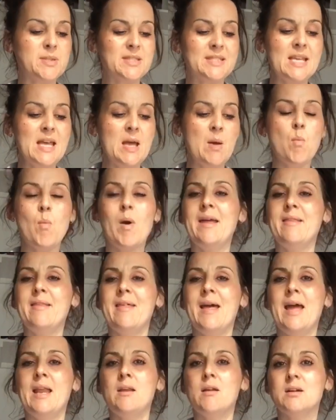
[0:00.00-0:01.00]
sit and wait
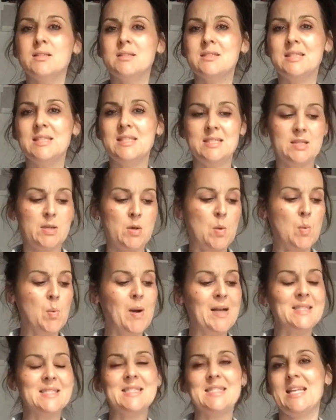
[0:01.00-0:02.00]
there nicely till
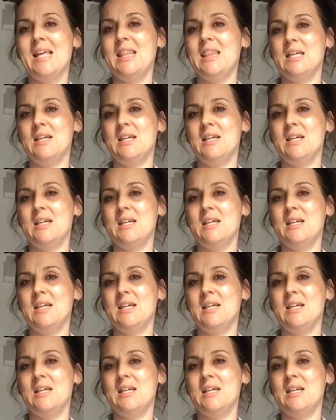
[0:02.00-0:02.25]
Wednesday,